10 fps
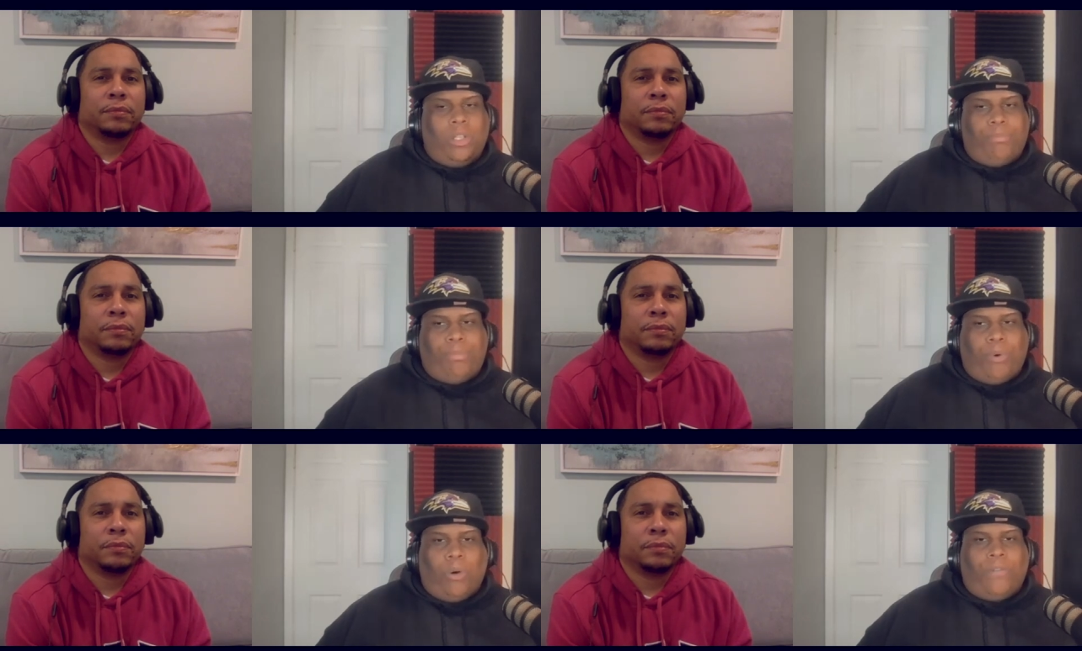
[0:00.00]
Speaker 1: and
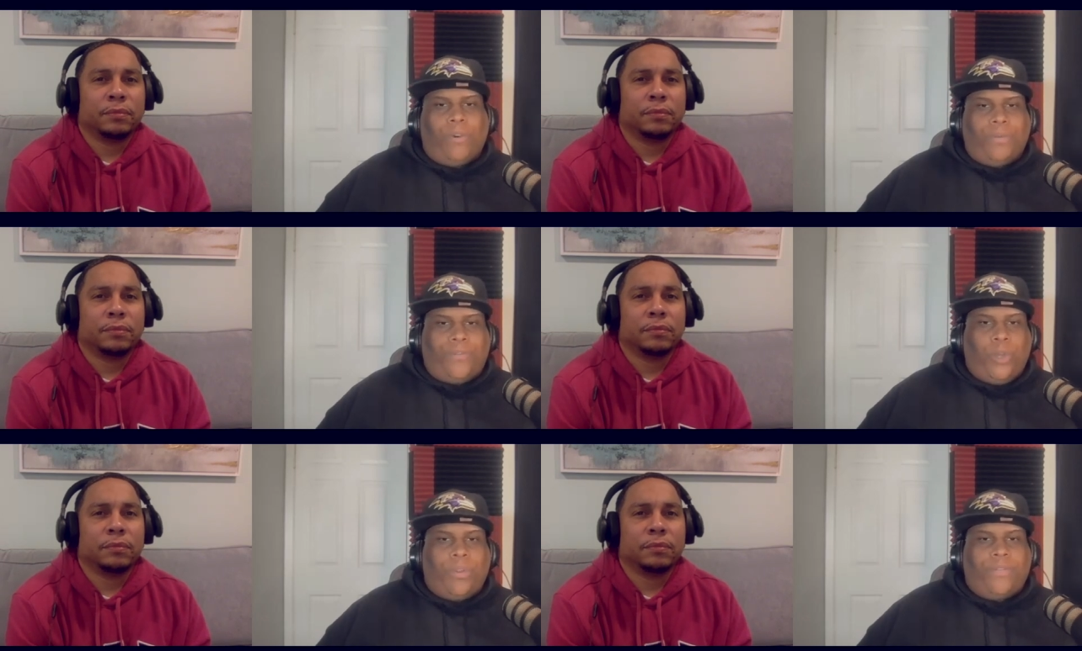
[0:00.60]
Paul
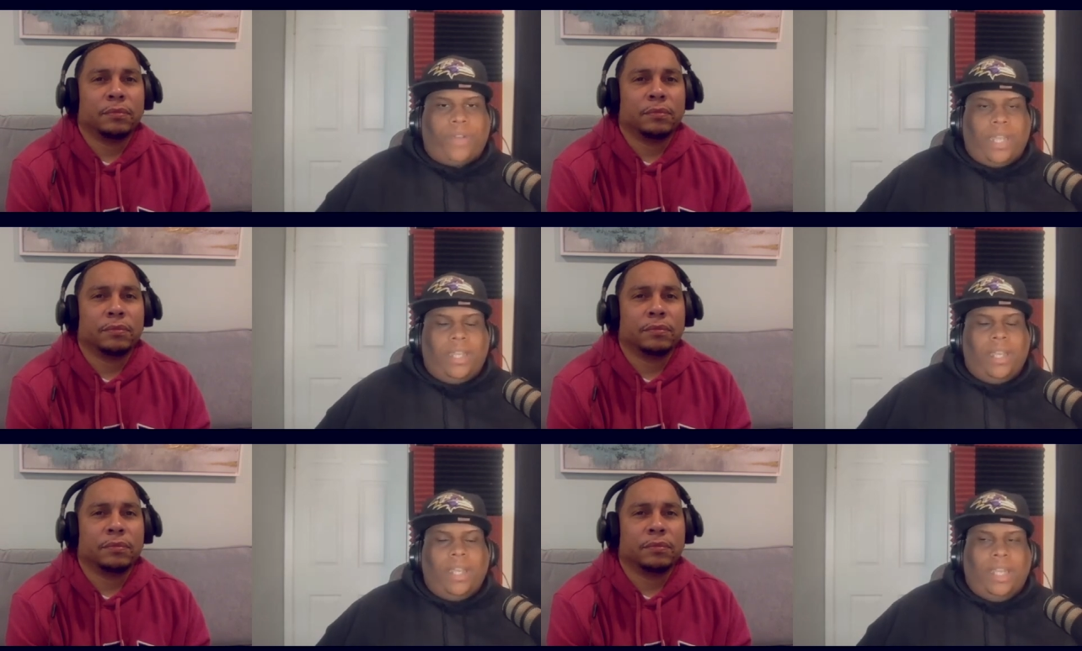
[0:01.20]
Fury fight
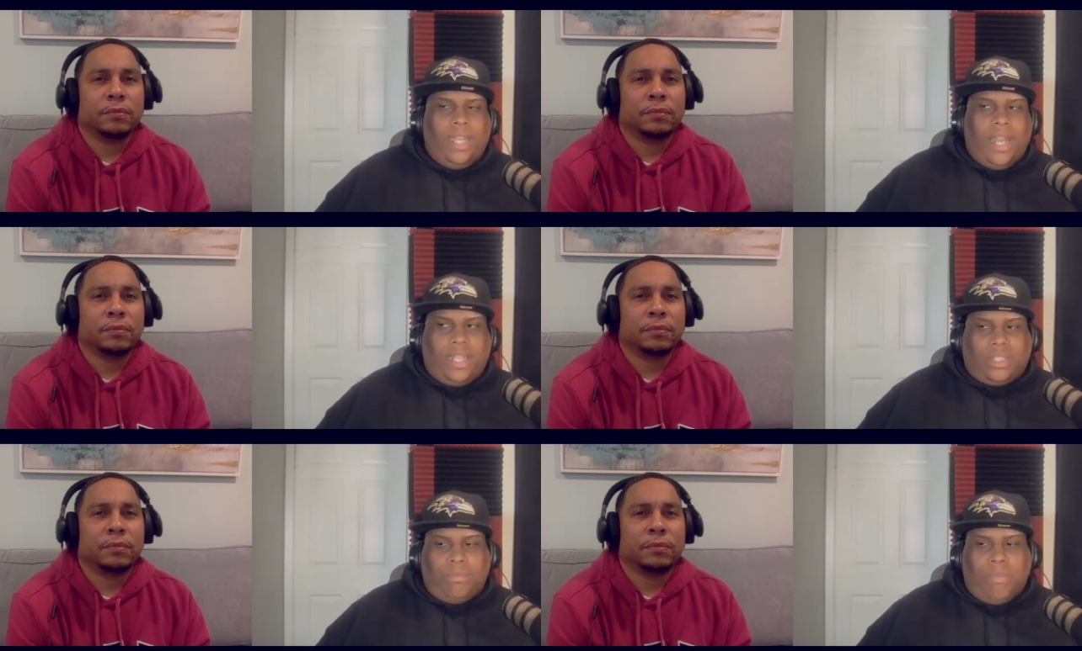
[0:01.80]

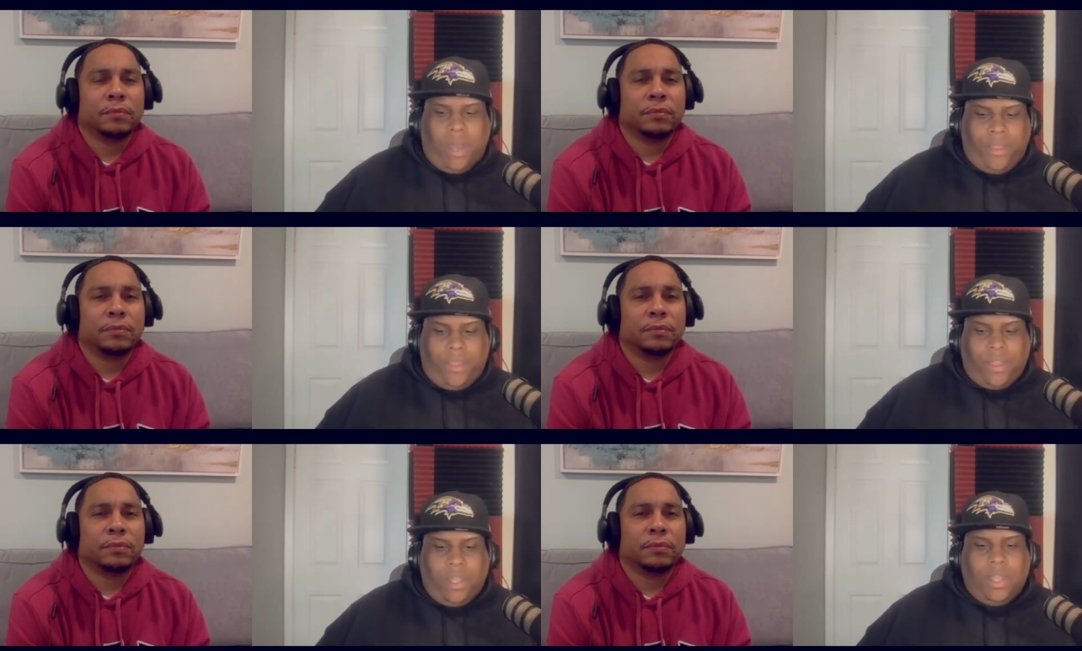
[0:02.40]
next
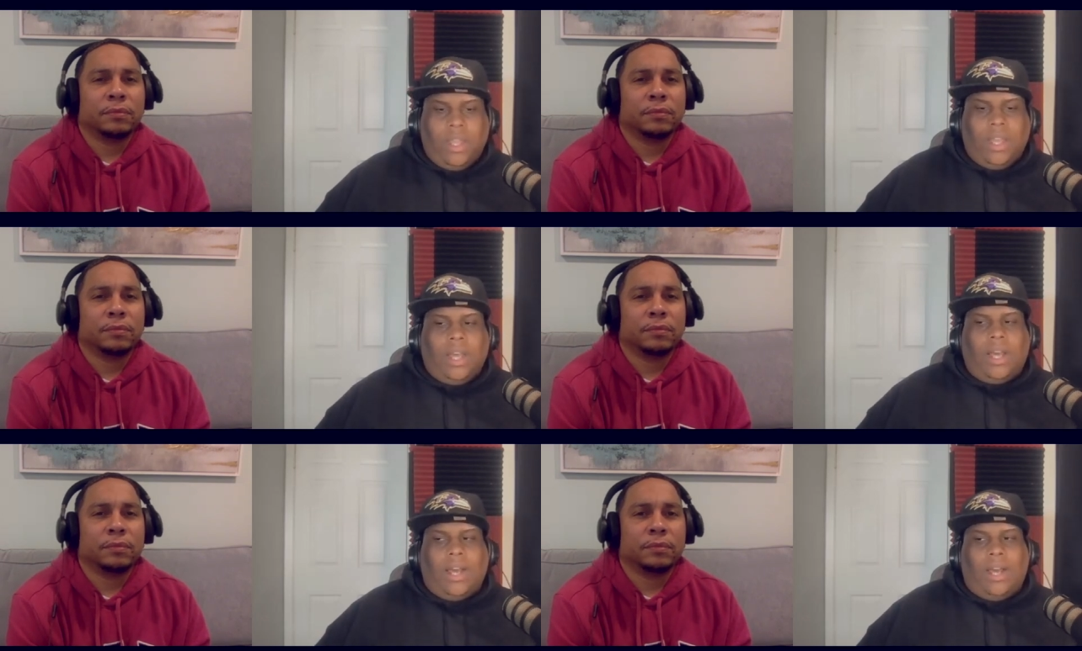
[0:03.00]
month.
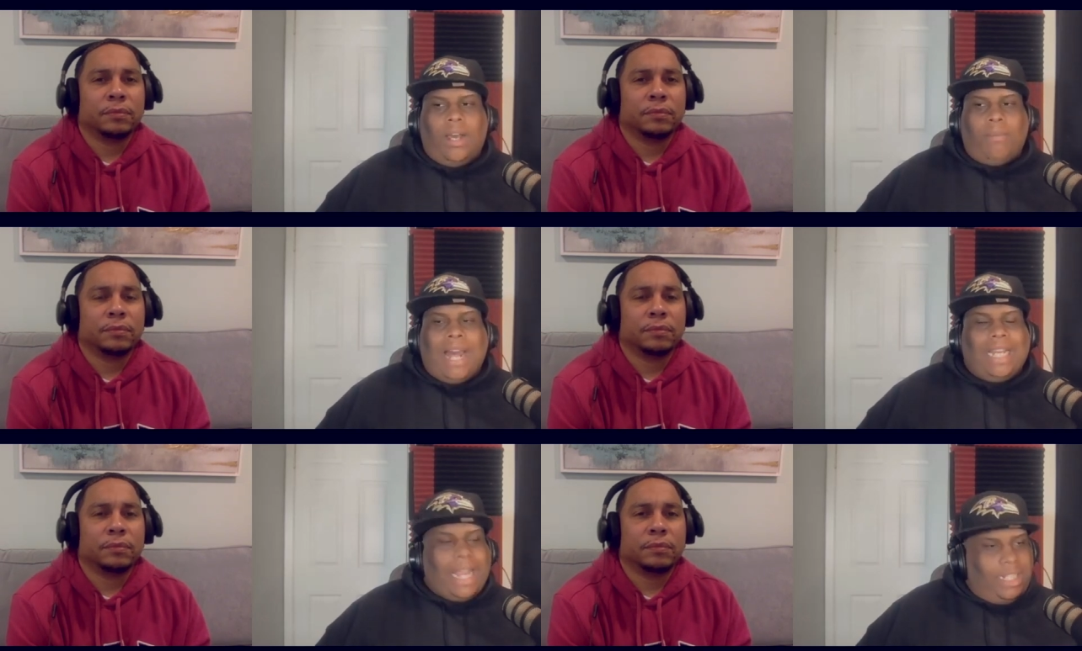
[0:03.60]
Um, I
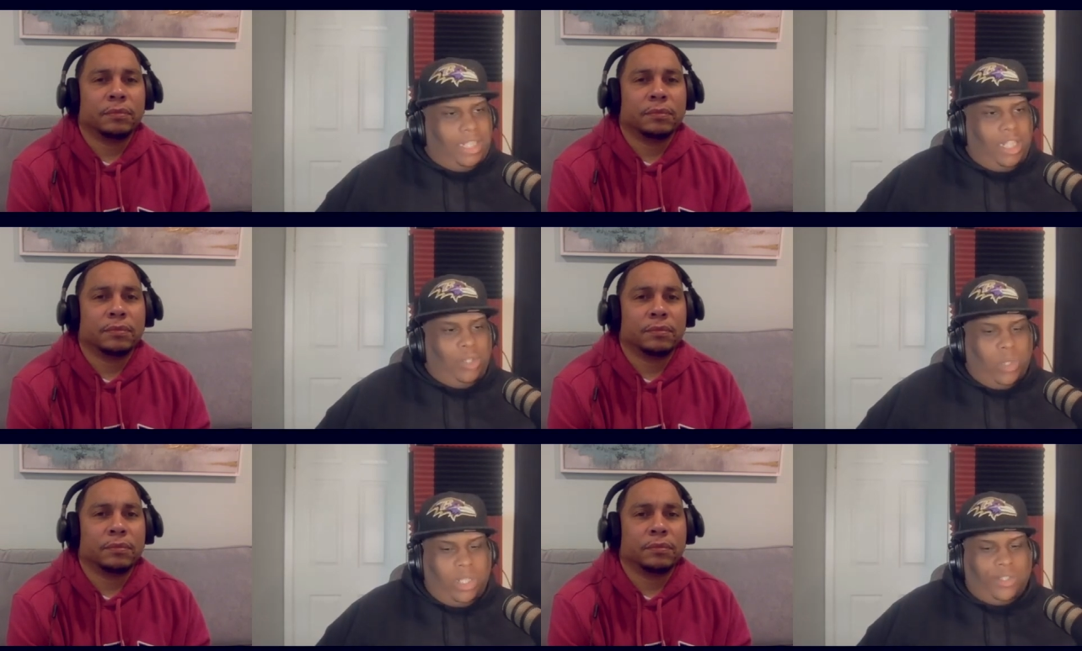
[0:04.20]
like D
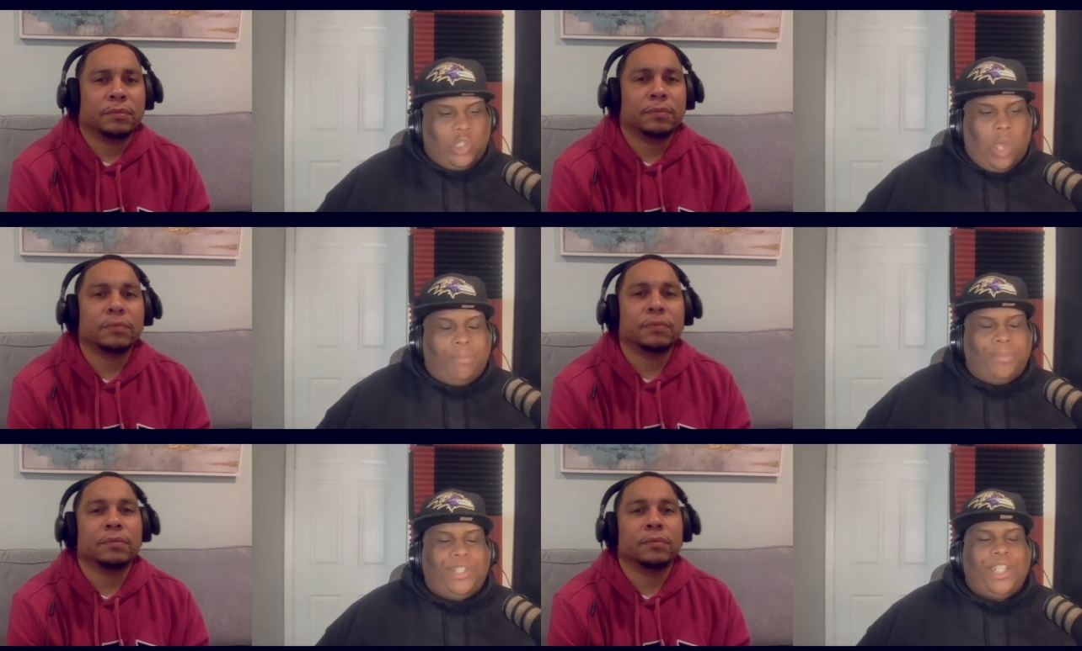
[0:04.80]
Will, so
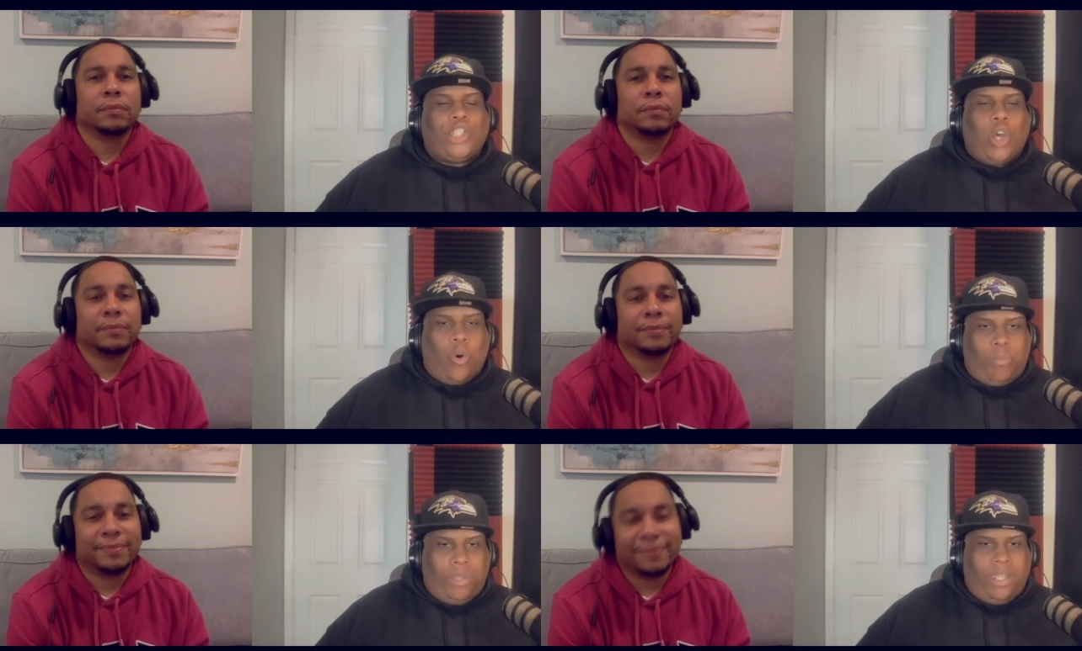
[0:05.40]
I'm just
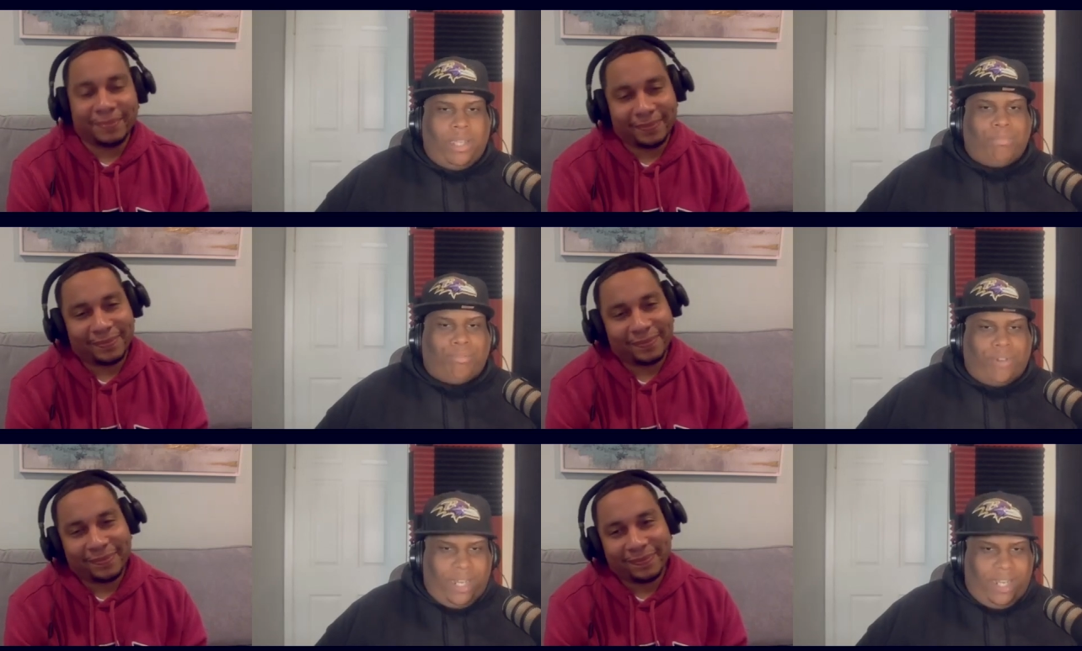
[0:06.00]
hoping and
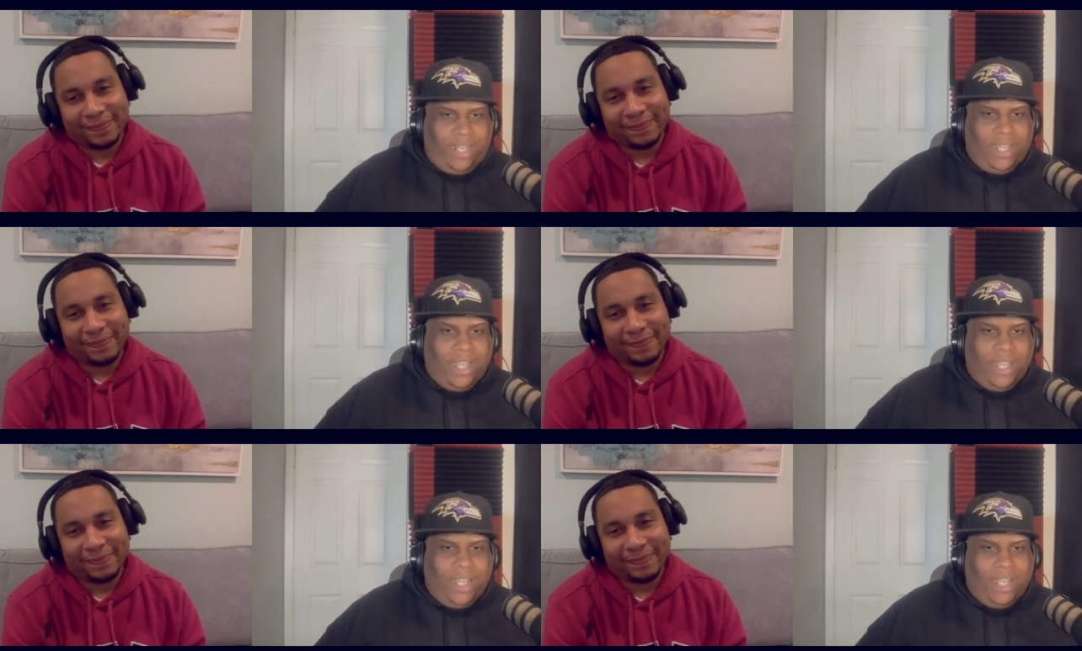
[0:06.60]
praying